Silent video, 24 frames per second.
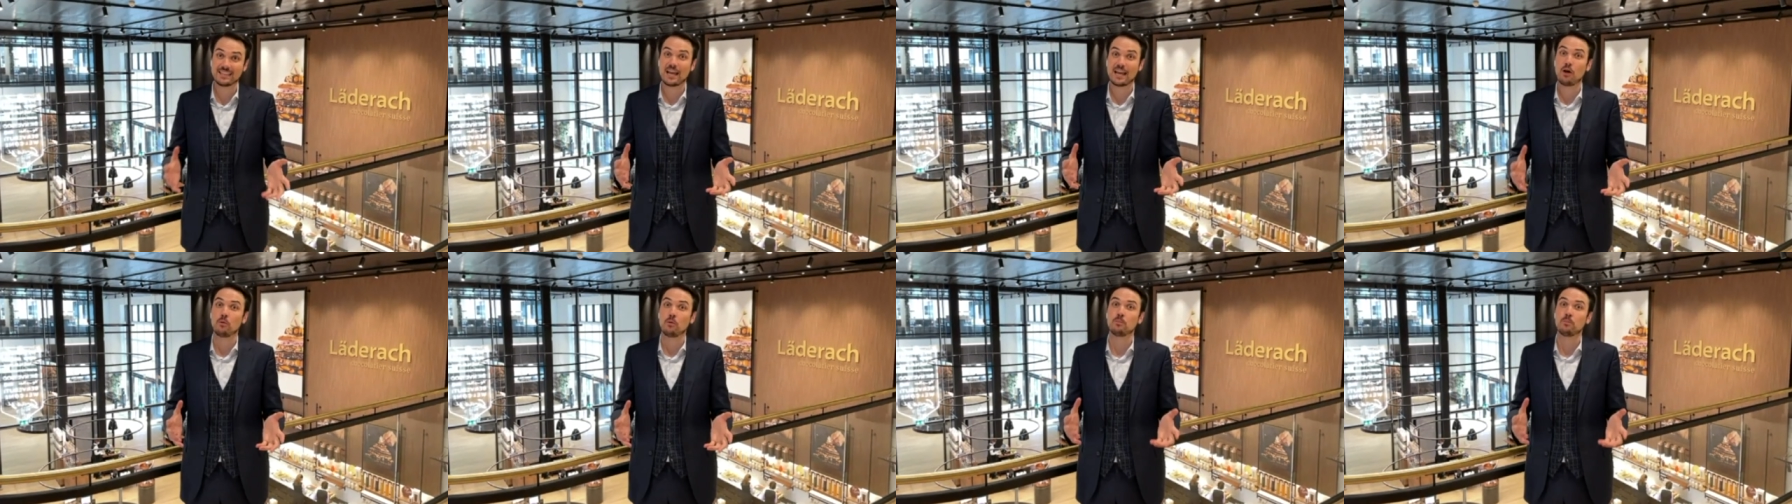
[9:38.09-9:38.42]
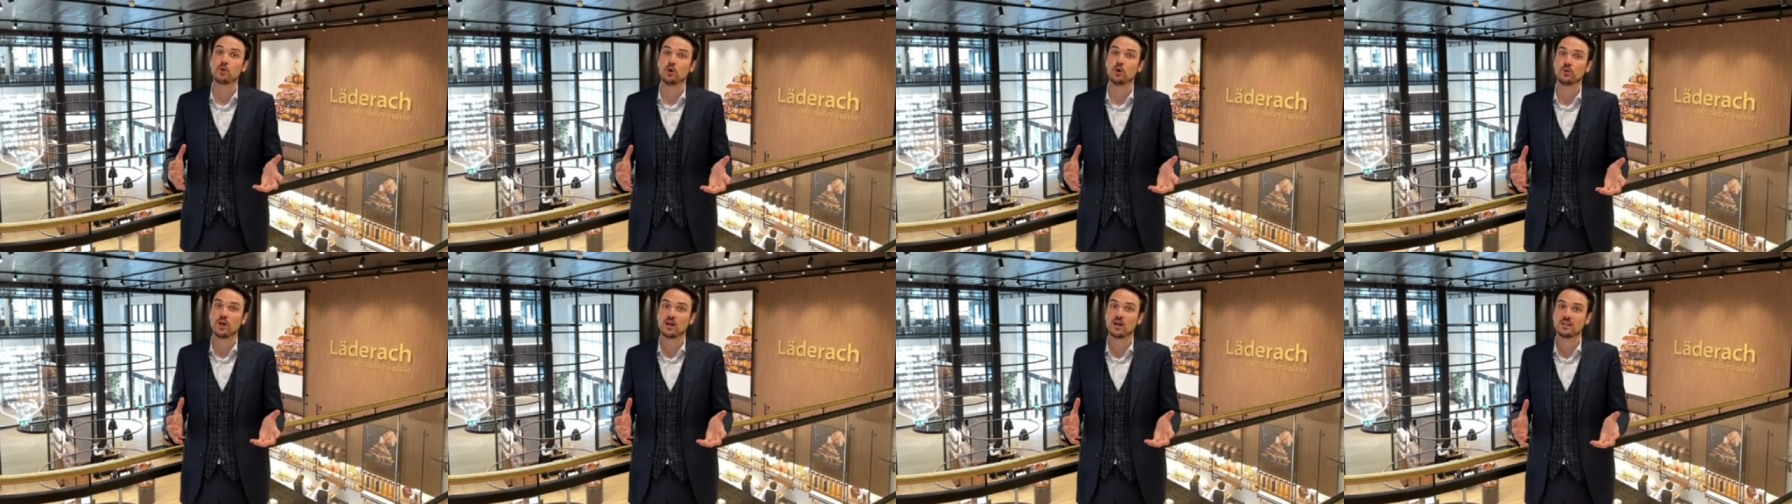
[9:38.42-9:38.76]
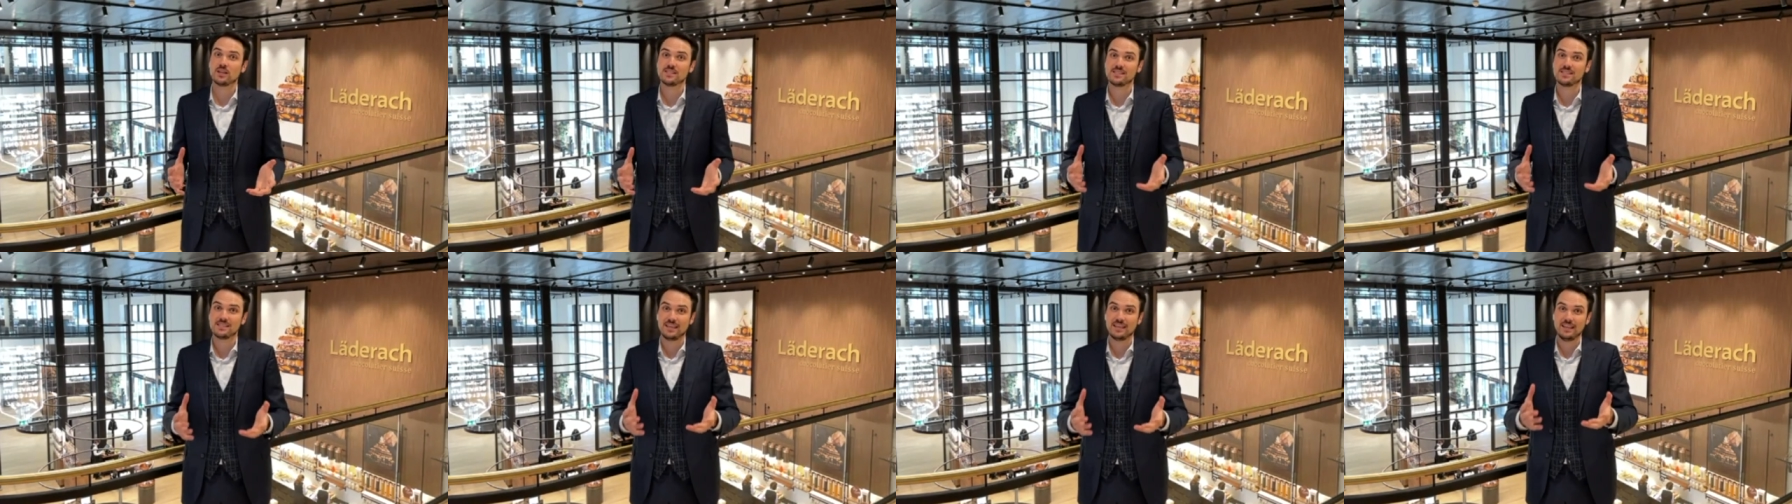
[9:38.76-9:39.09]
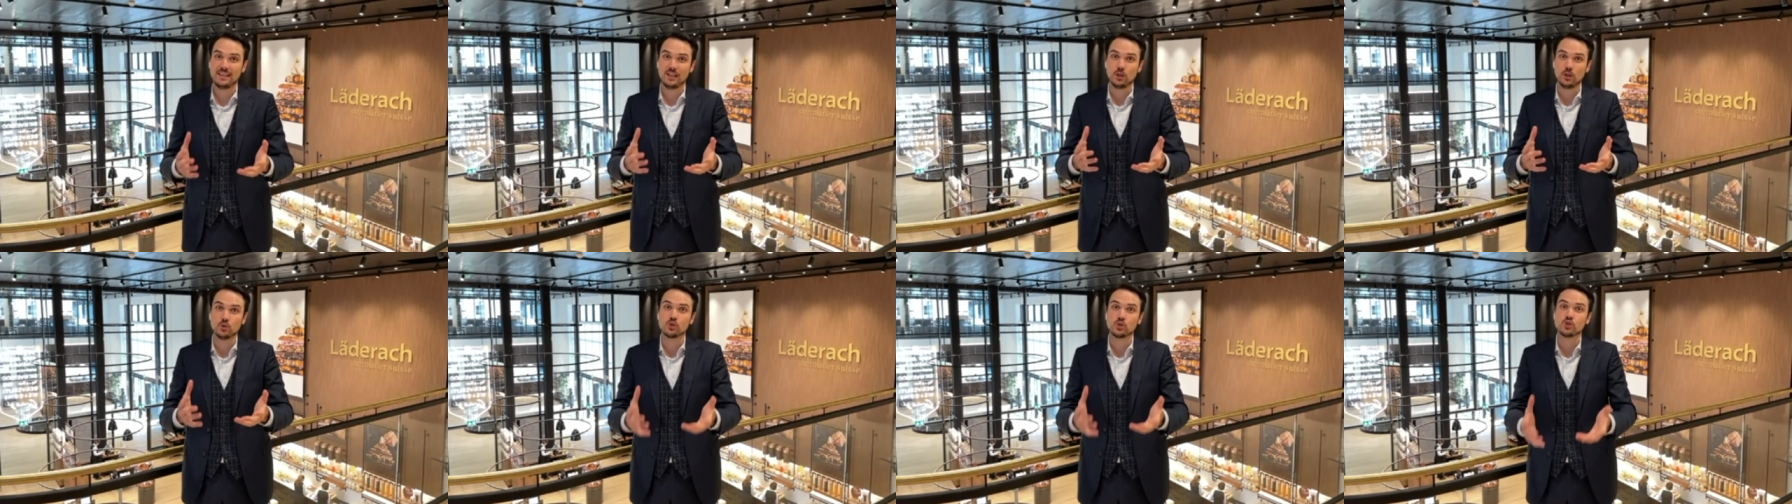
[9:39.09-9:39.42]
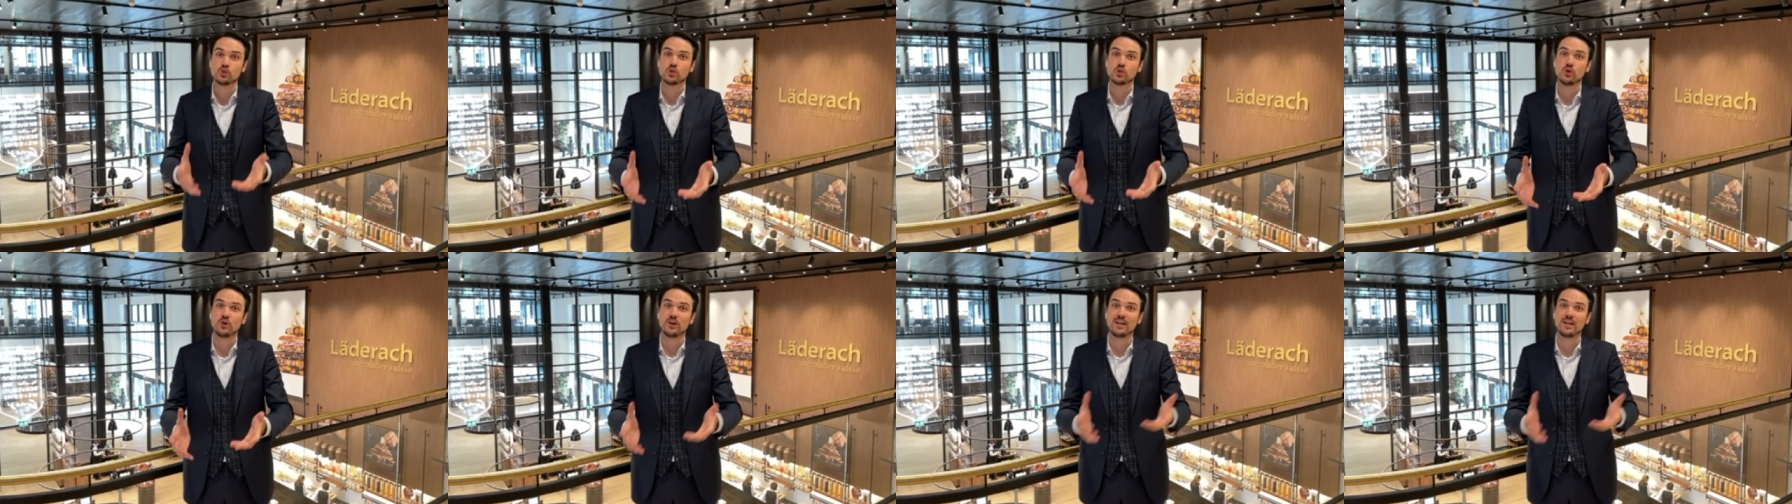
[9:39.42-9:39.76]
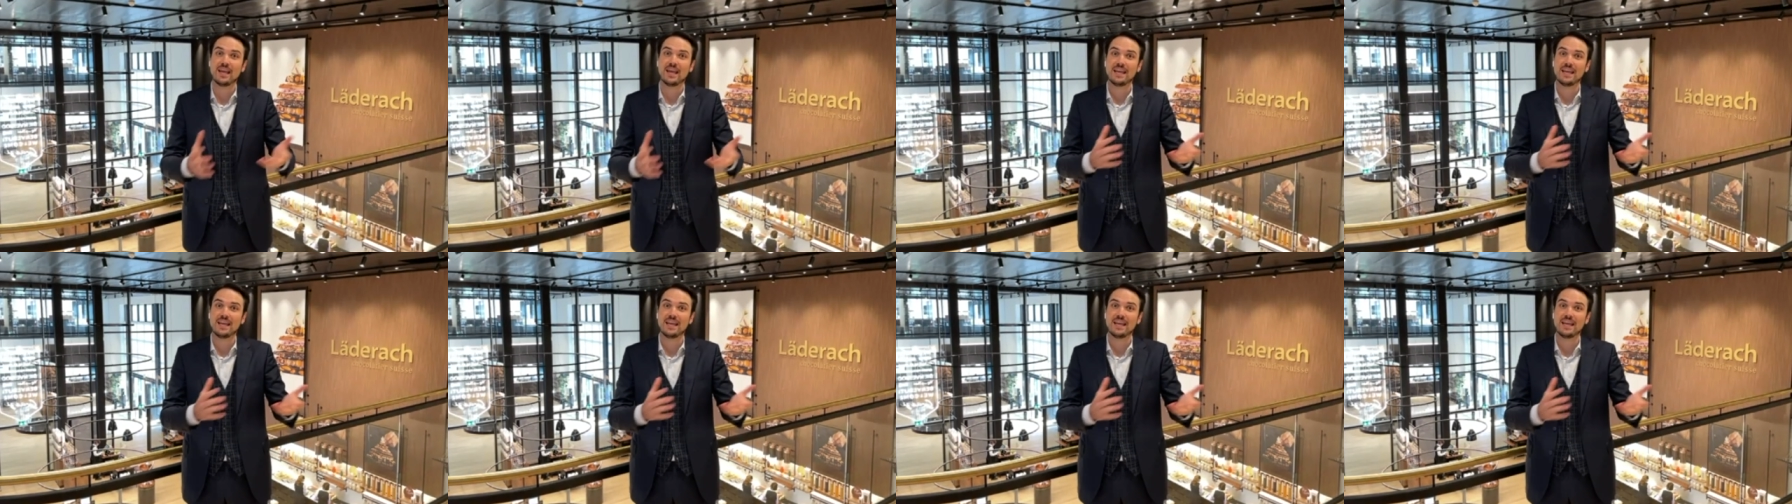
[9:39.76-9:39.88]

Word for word: our products in Lucerne